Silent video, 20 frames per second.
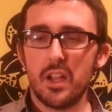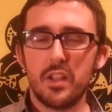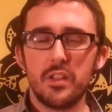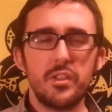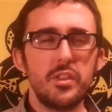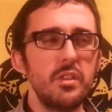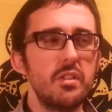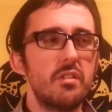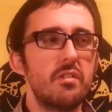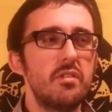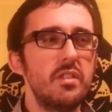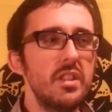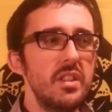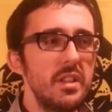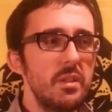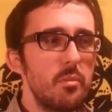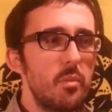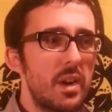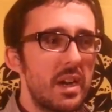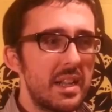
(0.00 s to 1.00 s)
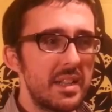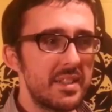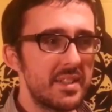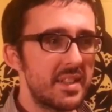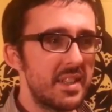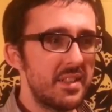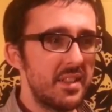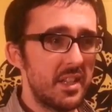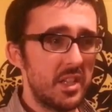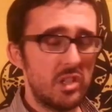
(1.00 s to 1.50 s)
Do you really
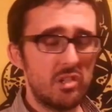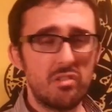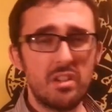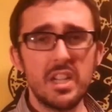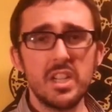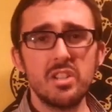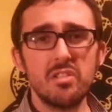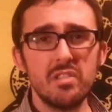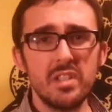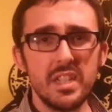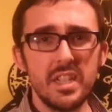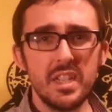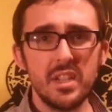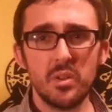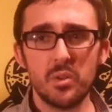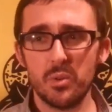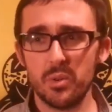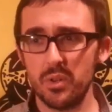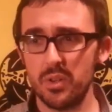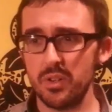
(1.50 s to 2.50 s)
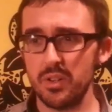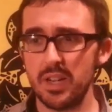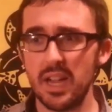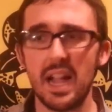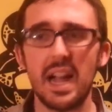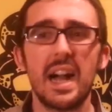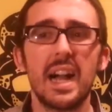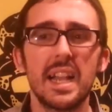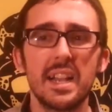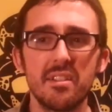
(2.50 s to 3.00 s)
want the Treasury or
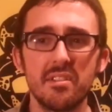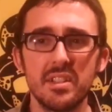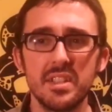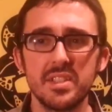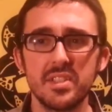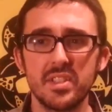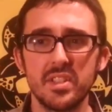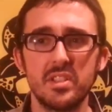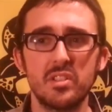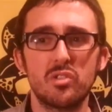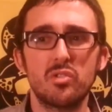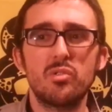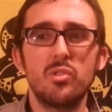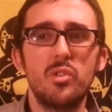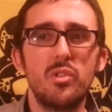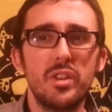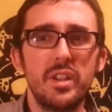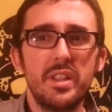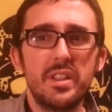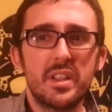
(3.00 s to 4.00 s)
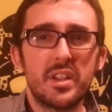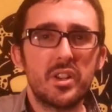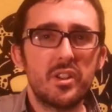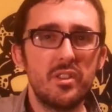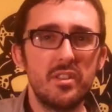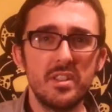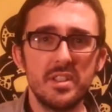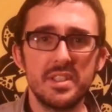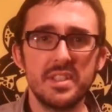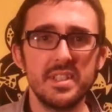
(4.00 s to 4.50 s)
Congress controlling the
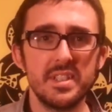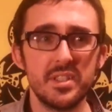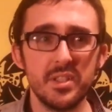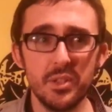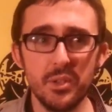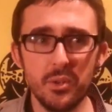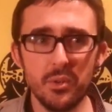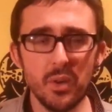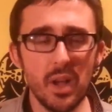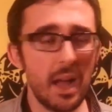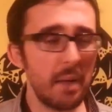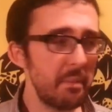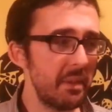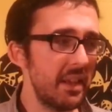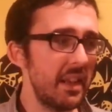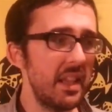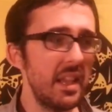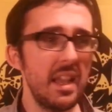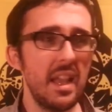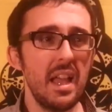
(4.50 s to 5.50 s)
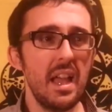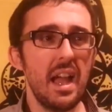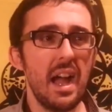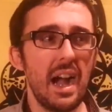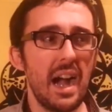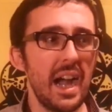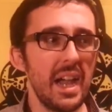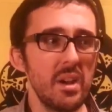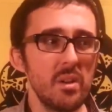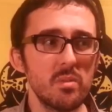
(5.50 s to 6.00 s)
currency too? I mean,
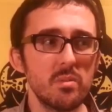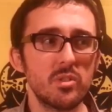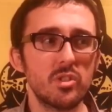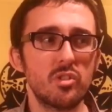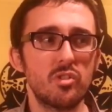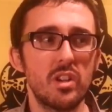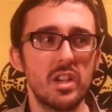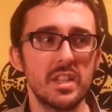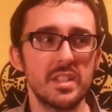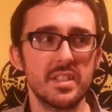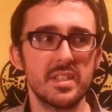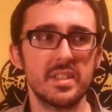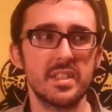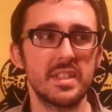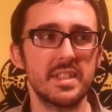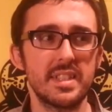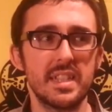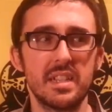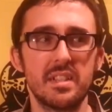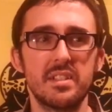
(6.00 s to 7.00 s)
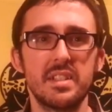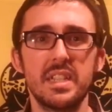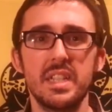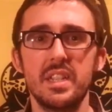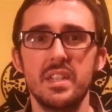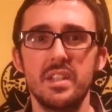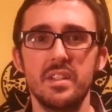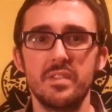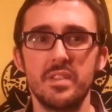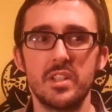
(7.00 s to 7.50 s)
I don't trust the
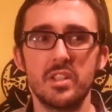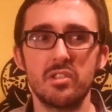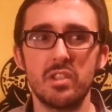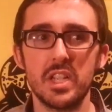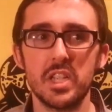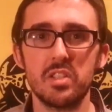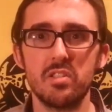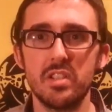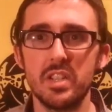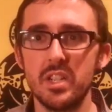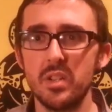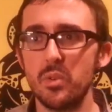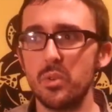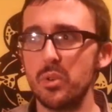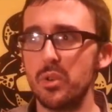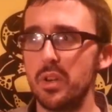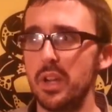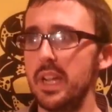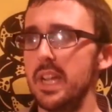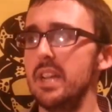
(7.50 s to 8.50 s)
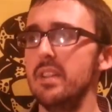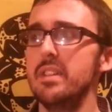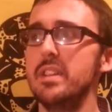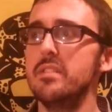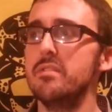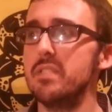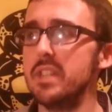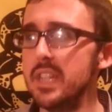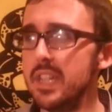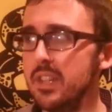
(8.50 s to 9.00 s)
Secretary of the Treasury or Harry
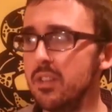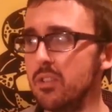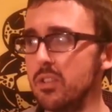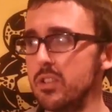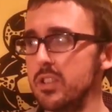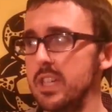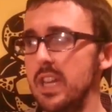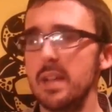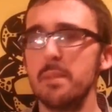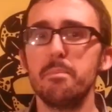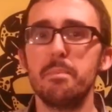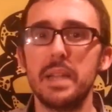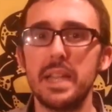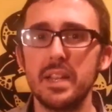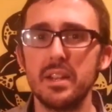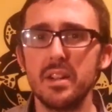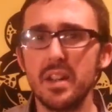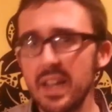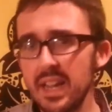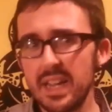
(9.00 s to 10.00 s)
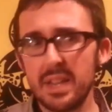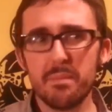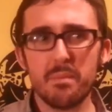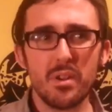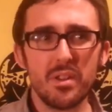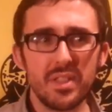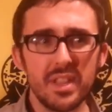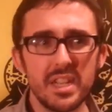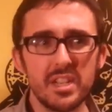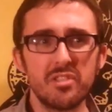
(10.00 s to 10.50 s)
Reid or John Boehner any
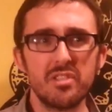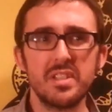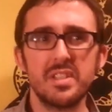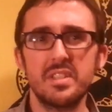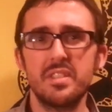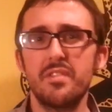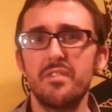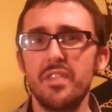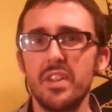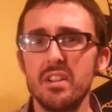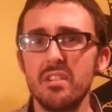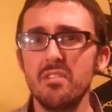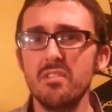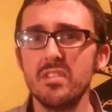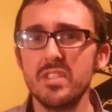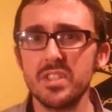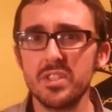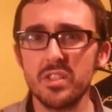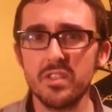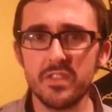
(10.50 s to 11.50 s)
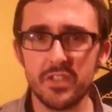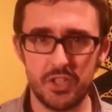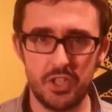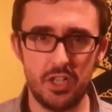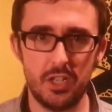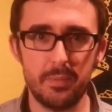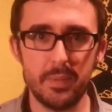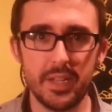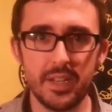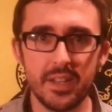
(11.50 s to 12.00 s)
more than I trust the Federal Reserve
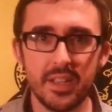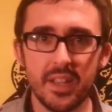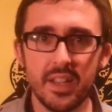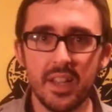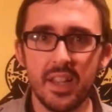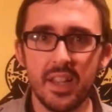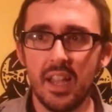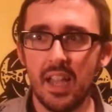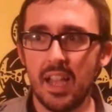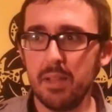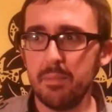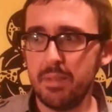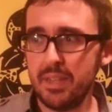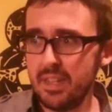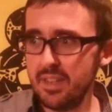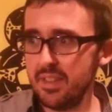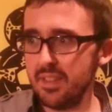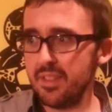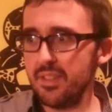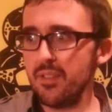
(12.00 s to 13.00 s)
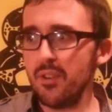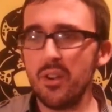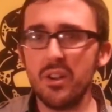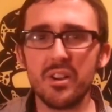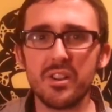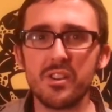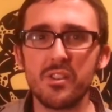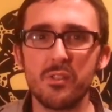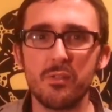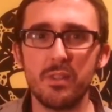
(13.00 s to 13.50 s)
Chairman. I mean, they're
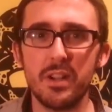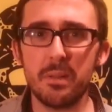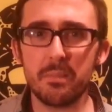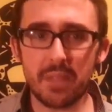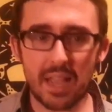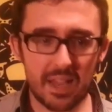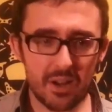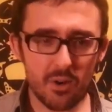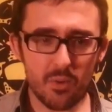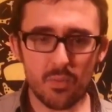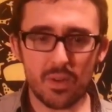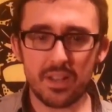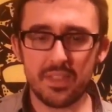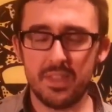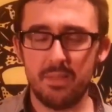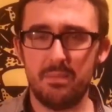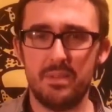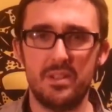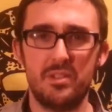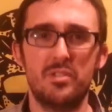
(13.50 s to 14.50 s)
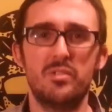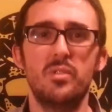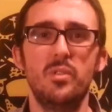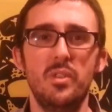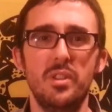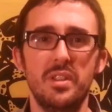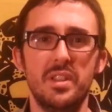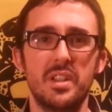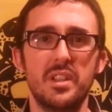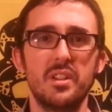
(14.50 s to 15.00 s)
all corrupt. I don't want them
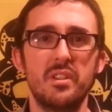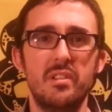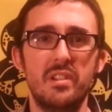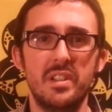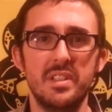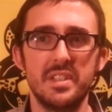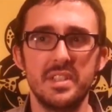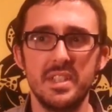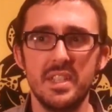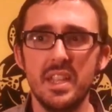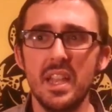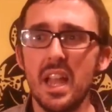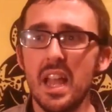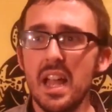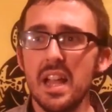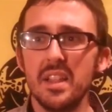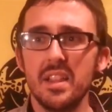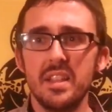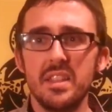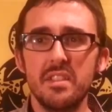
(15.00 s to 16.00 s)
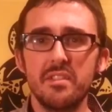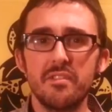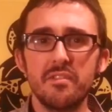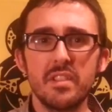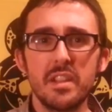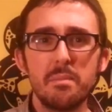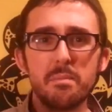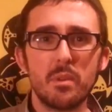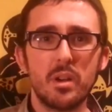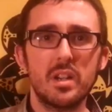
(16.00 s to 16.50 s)
controlling the currency. Let the
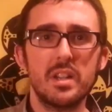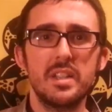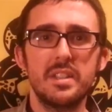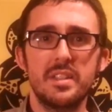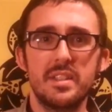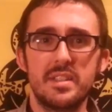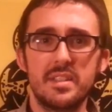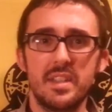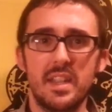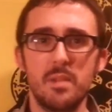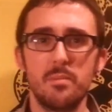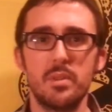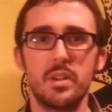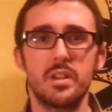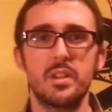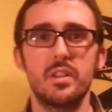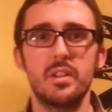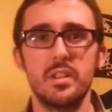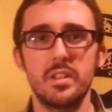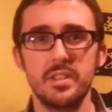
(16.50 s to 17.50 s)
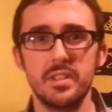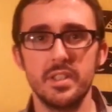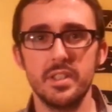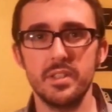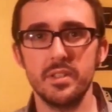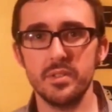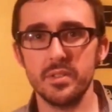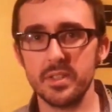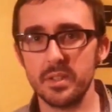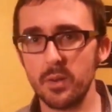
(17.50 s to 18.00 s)
free market decide what currency to
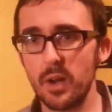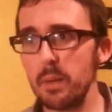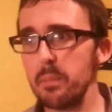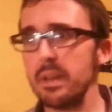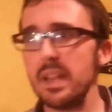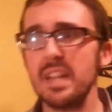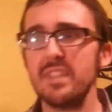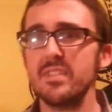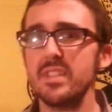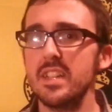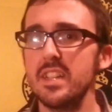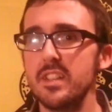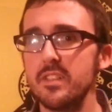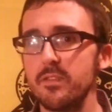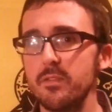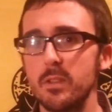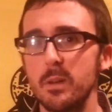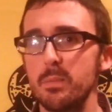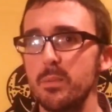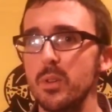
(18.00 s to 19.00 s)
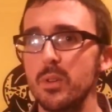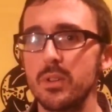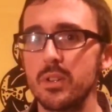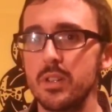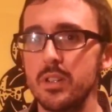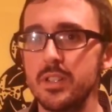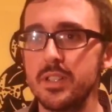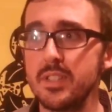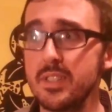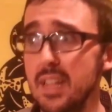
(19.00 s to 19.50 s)
use. You know, I'm an advocate of
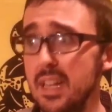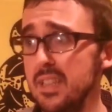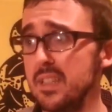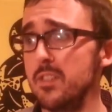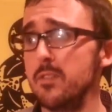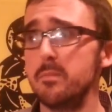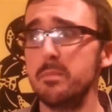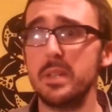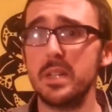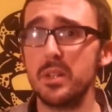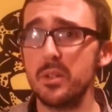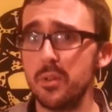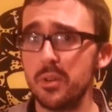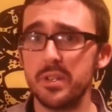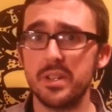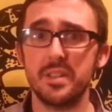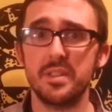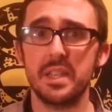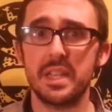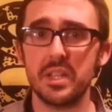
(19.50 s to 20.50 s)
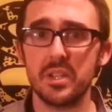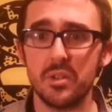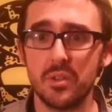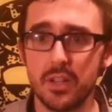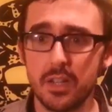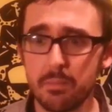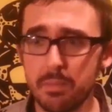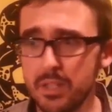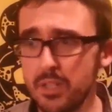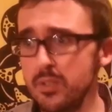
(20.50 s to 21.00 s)
cryptocurrencies. I love Bitcoin and
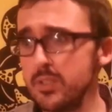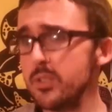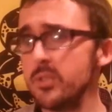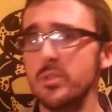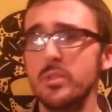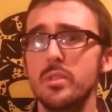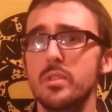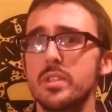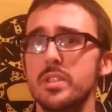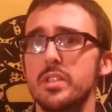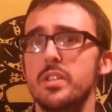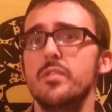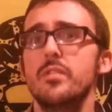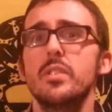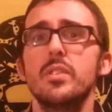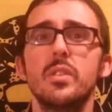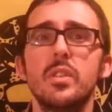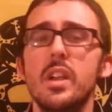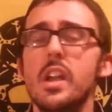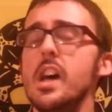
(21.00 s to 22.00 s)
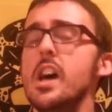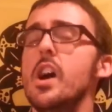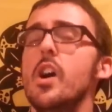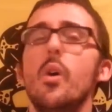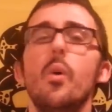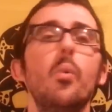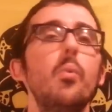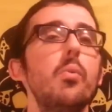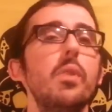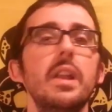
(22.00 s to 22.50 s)
Litecoin, but use gold or silver or
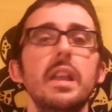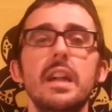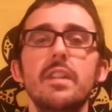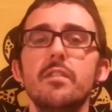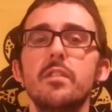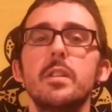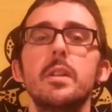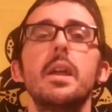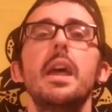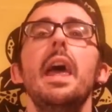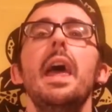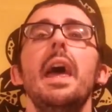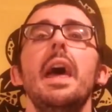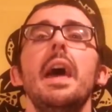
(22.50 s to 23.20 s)
whatever.